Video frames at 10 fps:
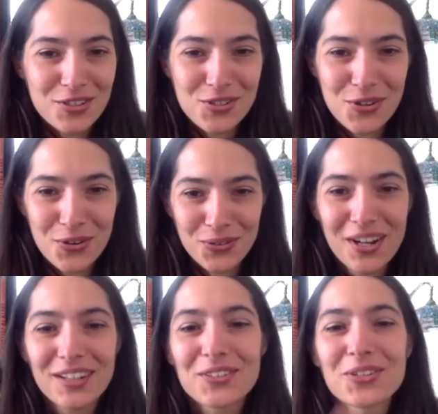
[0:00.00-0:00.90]
So
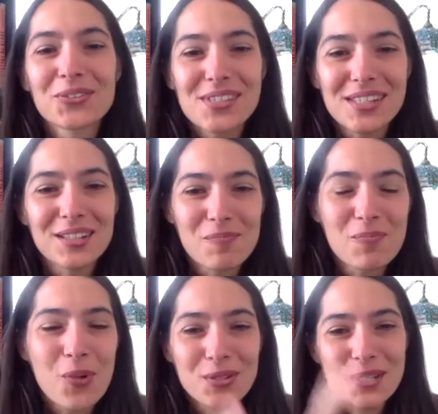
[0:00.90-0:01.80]
I do
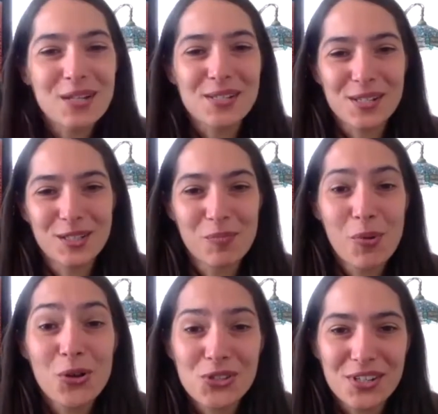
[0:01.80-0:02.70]
tend to see the
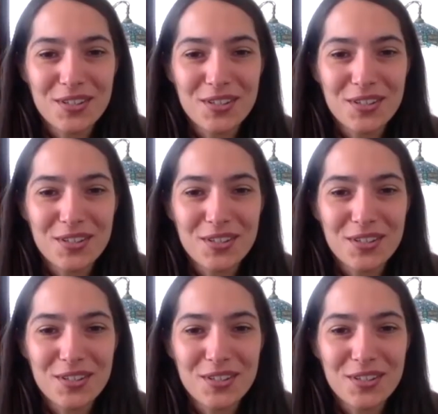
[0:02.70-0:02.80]
positive.